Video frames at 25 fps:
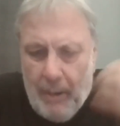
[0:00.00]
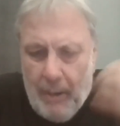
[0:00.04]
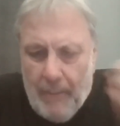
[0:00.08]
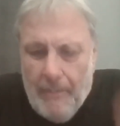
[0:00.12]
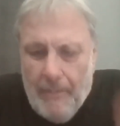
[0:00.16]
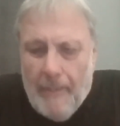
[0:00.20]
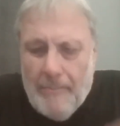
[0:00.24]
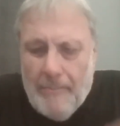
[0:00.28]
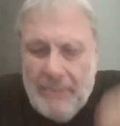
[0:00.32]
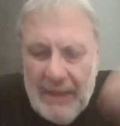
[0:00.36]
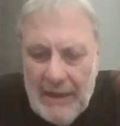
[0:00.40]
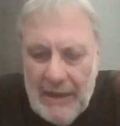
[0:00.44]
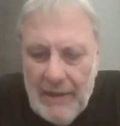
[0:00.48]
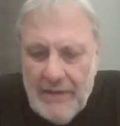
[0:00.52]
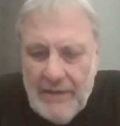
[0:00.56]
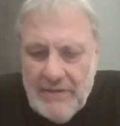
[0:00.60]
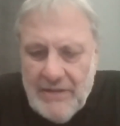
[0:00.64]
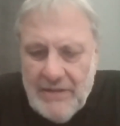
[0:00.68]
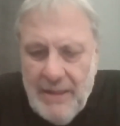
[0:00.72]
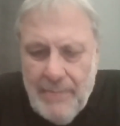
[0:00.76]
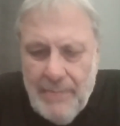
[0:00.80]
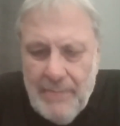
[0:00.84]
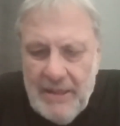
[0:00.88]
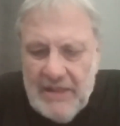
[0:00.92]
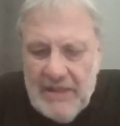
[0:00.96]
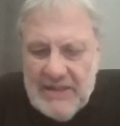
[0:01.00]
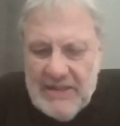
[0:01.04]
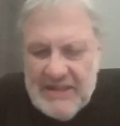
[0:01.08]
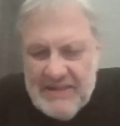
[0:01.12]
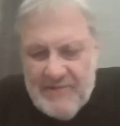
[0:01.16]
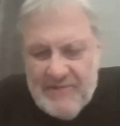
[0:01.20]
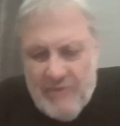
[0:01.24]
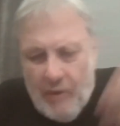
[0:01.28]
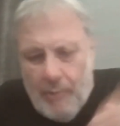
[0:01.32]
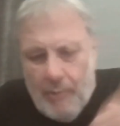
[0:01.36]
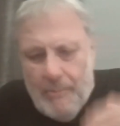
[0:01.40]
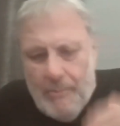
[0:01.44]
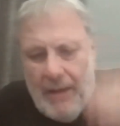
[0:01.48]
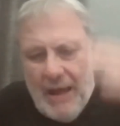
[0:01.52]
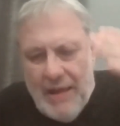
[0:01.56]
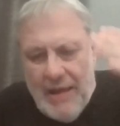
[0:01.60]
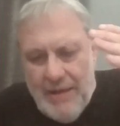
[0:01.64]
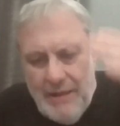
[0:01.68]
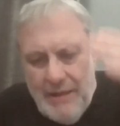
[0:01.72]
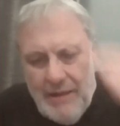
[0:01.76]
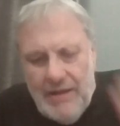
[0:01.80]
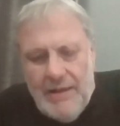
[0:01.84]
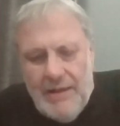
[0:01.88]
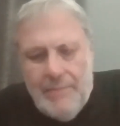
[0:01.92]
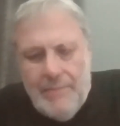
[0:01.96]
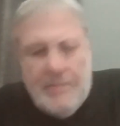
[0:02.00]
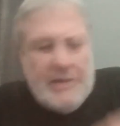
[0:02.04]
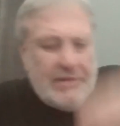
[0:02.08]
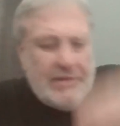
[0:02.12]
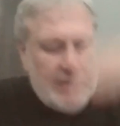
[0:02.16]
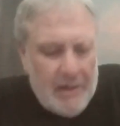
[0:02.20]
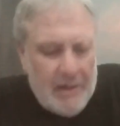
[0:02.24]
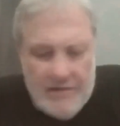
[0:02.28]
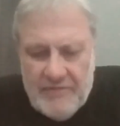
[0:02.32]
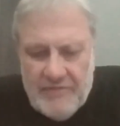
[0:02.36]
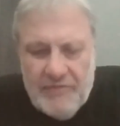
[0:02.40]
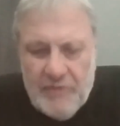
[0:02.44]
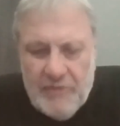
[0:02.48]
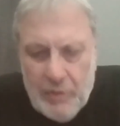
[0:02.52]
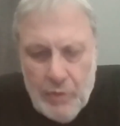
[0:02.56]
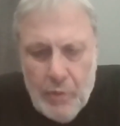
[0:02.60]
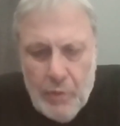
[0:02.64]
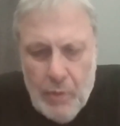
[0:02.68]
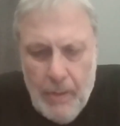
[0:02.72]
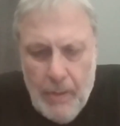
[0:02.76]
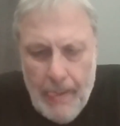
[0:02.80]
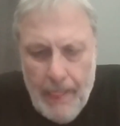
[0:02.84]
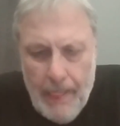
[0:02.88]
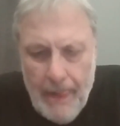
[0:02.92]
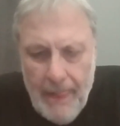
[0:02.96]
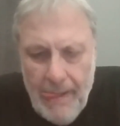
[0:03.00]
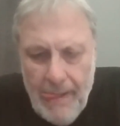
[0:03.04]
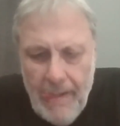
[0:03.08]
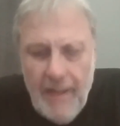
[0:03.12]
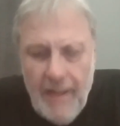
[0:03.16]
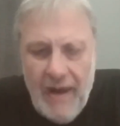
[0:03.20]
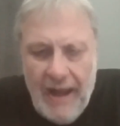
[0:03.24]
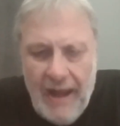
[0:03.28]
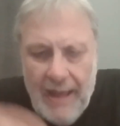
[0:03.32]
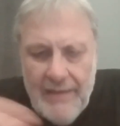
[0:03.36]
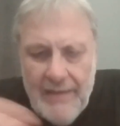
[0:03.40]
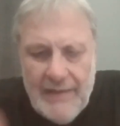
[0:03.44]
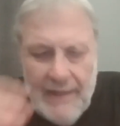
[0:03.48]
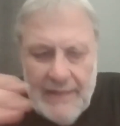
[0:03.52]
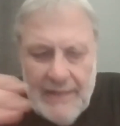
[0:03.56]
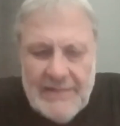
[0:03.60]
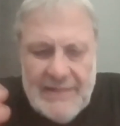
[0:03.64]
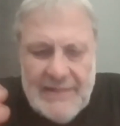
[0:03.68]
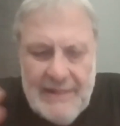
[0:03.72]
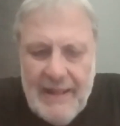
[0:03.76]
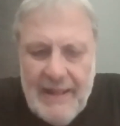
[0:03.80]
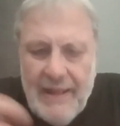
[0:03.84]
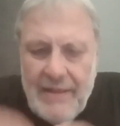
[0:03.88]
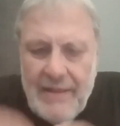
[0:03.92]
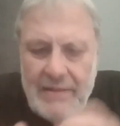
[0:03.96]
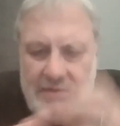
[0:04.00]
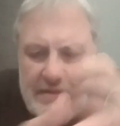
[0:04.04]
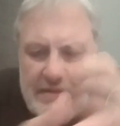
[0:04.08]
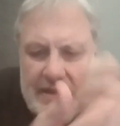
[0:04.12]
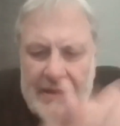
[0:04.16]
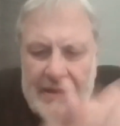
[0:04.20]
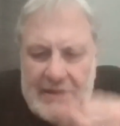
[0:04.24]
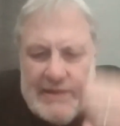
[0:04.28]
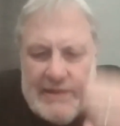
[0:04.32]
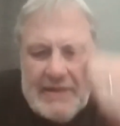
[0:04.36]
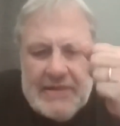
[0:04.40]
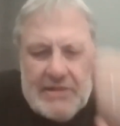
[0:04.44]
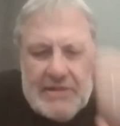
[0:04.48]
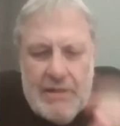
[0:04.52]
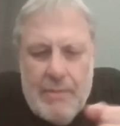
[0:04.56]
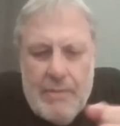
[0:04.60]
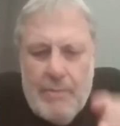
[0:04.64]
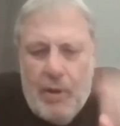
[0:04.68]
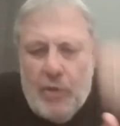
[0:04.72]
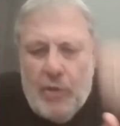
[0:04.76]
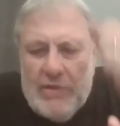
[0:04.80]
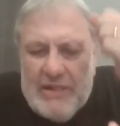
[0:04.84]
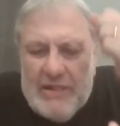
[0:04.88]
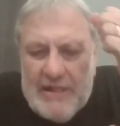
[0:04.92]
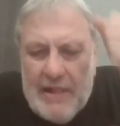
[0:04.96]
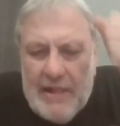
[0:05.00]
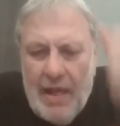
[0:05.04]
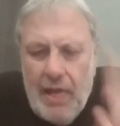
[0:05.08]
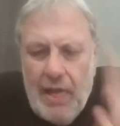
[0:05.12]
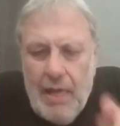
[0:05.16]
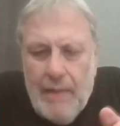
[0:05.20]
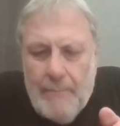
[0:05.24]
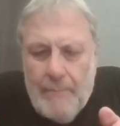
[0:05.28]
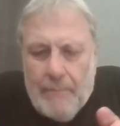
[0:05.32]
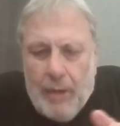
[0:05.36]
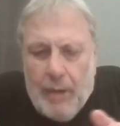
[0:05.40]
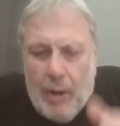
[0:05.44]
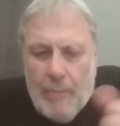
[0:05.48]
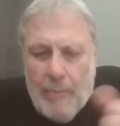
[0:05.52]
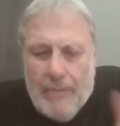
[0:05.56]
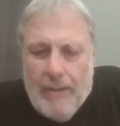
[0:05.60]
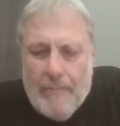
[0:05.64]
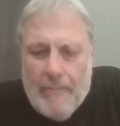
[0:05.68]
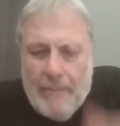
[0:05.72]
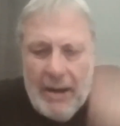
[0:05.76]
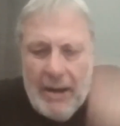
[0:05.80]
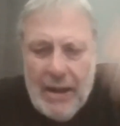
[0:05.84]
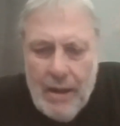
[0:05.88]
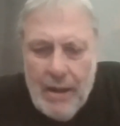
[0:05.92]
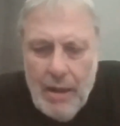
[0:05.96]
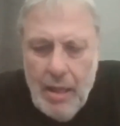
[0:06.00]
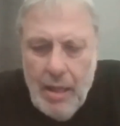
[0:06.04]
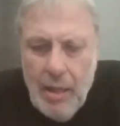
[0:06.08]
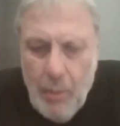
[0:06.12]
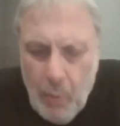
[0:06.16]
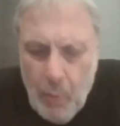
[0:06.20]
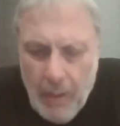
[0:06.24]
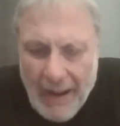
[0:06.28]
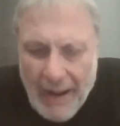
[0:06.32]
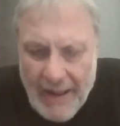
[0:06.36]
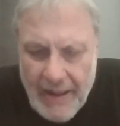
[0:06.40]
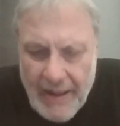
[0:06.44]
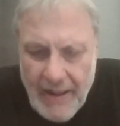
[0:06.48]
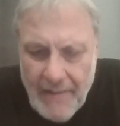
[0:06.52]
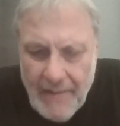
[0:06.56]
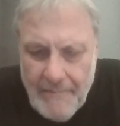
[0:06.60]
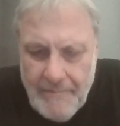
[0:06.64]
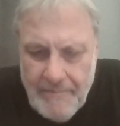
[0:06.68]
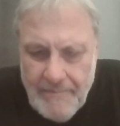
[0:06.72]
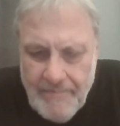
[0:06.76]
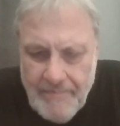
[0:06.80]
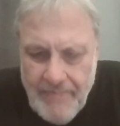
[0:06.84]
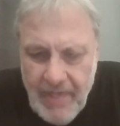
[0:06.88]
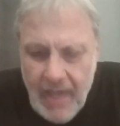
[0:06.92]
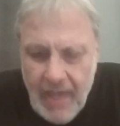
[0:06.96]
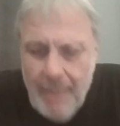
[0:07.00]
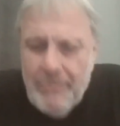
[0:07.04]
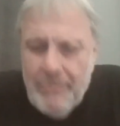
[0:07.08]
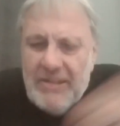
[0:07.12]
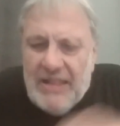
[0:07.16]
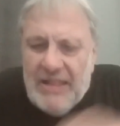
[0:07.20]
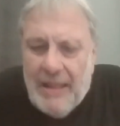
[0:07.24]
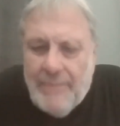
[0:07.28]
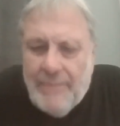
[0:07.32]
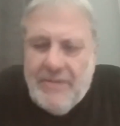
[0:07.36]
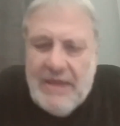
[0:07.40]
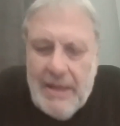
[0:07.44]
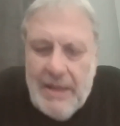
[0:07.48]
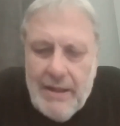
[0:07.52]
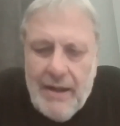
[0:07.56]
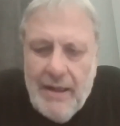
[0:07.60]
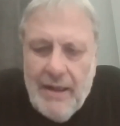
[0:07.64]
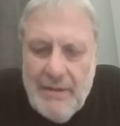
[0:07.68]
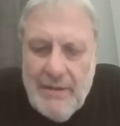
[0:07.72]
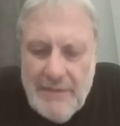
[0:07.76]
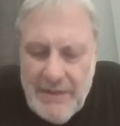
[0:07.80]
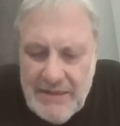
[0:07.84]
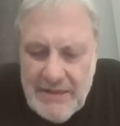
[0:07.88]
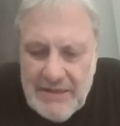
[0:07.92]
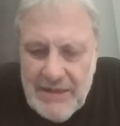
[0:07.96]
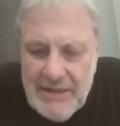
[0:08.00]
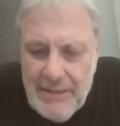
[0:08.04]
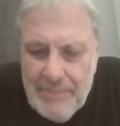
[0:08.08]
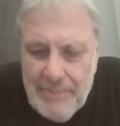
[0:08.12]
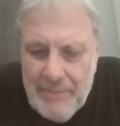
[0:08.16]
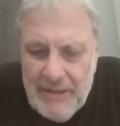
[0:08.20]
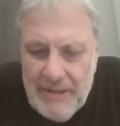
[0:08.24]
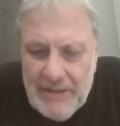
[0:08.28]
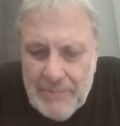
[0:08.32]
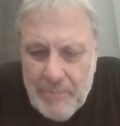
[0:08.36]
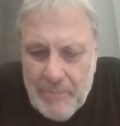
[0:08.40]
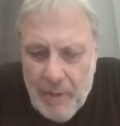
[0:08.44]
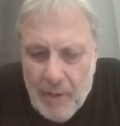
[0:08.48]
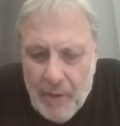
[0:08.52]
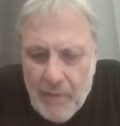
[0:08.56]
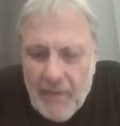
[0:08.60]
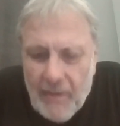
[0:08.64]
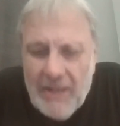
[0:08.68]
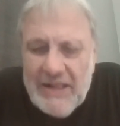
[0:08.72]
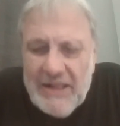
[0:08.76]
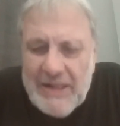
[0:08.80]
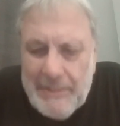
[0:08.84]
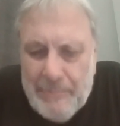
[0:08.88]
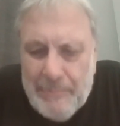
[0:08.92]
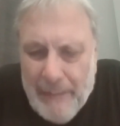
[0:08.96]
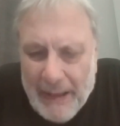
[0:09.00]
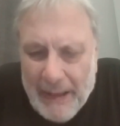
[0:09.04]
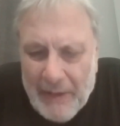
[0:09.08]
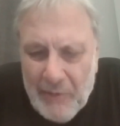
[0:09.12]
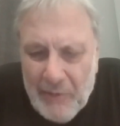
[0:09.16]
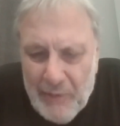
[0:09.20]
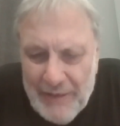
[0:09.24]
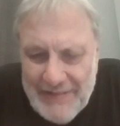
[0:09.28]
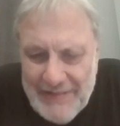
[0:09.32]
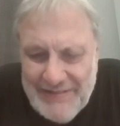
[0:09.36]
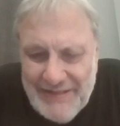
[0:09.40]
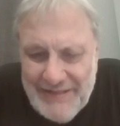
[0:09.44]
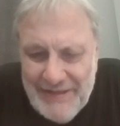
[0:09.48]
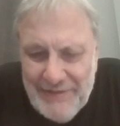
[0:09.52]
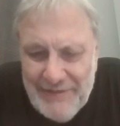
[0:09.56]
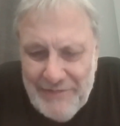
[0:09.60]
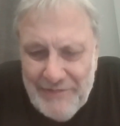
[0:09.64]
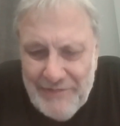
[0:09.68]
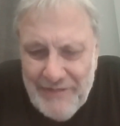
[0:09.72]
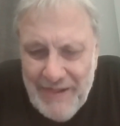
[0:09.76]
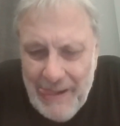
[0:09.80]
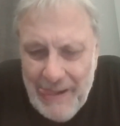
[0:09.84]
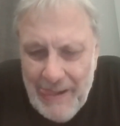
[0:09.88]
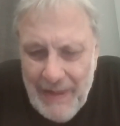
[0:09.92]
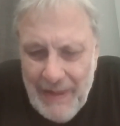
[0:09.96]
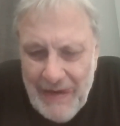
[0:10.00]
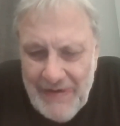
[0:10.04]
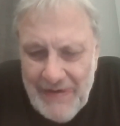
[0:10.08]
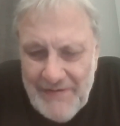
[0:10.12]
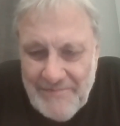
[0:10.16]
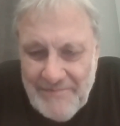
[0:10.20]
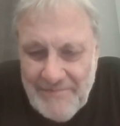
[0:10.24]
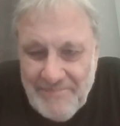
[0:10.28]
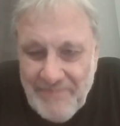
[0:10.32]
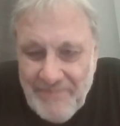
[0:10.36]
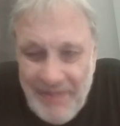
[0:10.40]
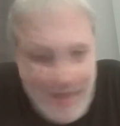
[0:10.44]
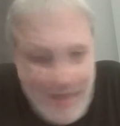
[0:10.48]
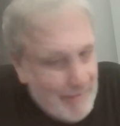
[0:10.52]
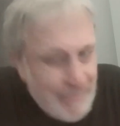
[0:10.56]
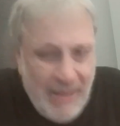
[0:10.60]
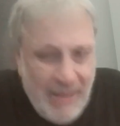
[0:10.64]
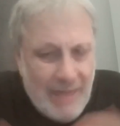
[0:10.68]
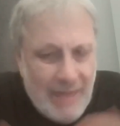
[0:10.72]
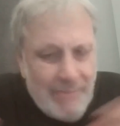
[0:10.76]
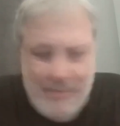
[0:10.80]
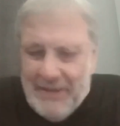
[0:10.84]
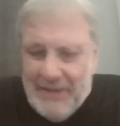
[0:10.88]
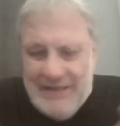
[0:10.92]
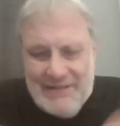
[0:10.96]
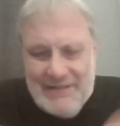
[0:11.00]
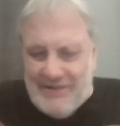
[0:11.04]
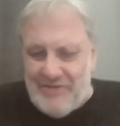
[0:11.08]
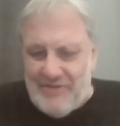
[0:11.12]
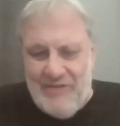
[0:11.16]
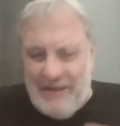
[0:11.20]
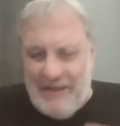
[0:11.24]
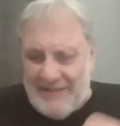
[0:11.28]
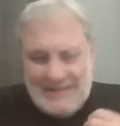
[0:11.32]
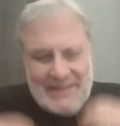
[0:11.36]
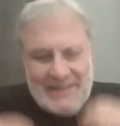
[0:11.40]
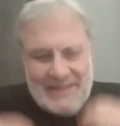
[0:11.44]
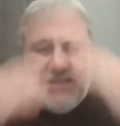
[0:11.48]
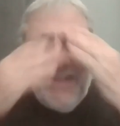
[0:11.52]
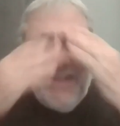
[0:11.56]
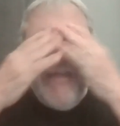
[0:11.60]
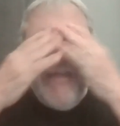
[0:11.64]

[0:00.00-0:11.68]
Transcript: Probability means, from my limited view, I can say this is the most probable way. But I'm here a little bit more speculative. Maybe it's just